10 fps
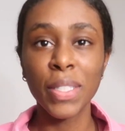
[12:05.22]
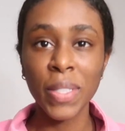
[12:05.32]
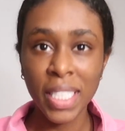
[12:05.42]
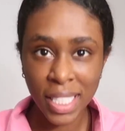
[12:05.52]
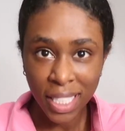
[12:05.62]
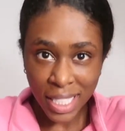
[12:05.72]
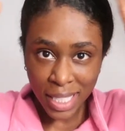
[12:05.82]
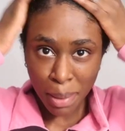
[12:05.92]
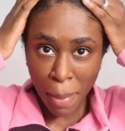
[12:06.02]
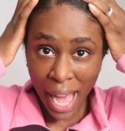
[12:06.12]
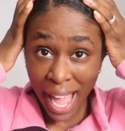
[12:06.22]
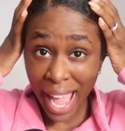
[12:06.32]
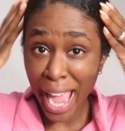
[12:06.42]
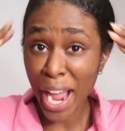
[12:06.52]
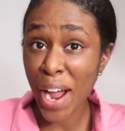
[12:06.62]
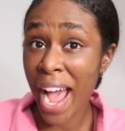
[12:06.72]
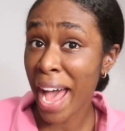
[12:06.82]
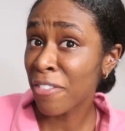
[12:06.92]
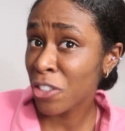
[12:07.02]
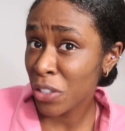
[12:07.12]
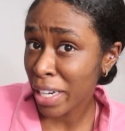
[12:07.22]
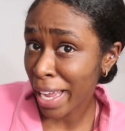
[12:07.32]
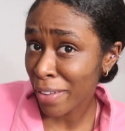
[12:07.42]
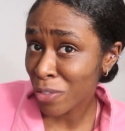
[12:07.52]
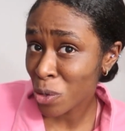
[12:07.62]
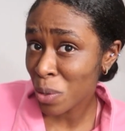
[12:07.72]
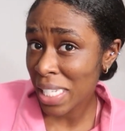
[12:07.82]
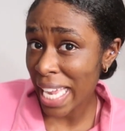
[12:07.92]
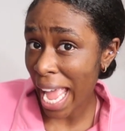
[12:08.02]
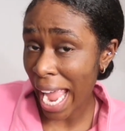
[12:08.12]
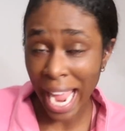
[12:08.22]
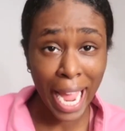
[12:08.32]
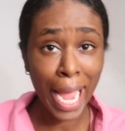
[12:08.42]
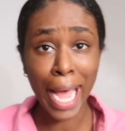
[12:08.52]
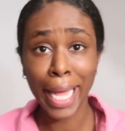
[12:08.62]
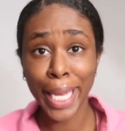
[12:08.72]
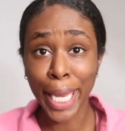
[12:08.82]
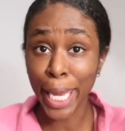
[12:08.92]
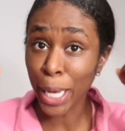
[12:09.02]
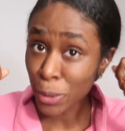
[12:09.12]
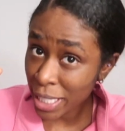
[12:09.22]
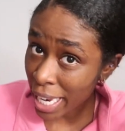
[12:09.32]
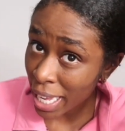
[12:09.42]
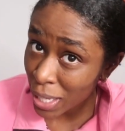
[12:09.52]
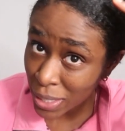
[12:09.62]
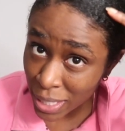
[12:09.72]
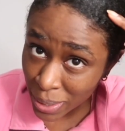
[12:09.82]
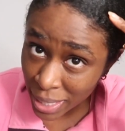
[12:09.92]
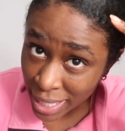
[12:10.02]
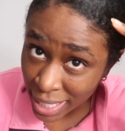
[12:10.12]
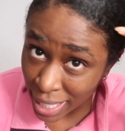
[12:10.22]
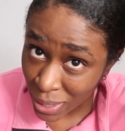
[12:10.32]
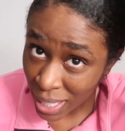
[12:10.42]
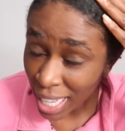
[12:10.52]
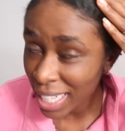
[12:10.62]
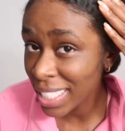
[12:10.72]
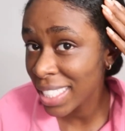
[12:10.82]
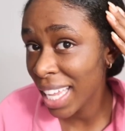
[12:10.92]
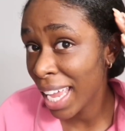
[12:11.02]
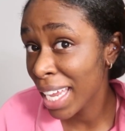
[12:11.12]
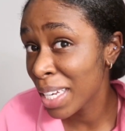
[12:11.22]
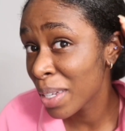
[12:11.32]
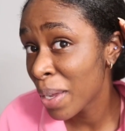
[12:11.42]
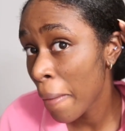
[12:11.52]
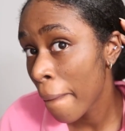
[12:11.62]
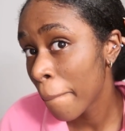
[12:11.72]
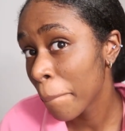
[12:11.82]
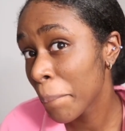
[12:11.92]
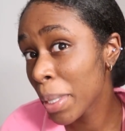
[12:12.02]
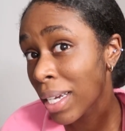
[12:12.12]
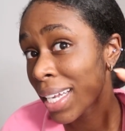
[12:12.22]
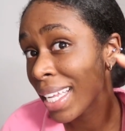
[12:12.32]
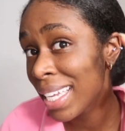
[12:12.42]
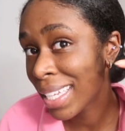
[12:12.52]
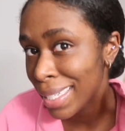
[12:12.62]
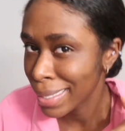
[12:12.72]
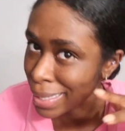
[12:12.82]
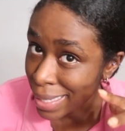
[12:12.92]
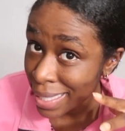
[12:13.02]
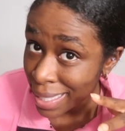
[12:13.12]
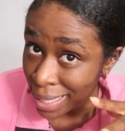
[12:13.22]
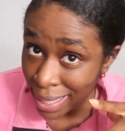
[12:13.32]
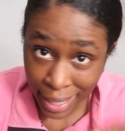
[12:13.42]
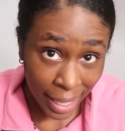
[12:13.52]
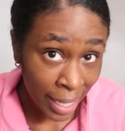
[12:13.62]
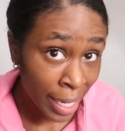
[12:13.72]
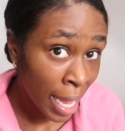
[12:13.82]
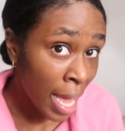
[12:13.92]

so this is my hair after a full day. No gel, so it still kind of stayed pretty decently.